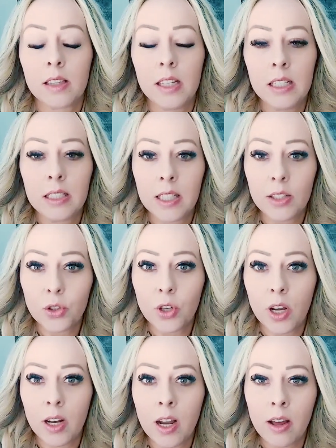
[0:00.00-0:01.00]
the
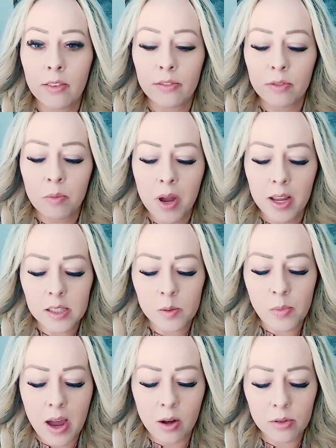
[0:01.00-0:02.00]
attention of my
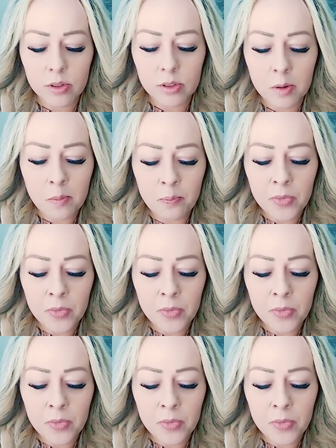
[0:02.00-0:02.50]
spouse.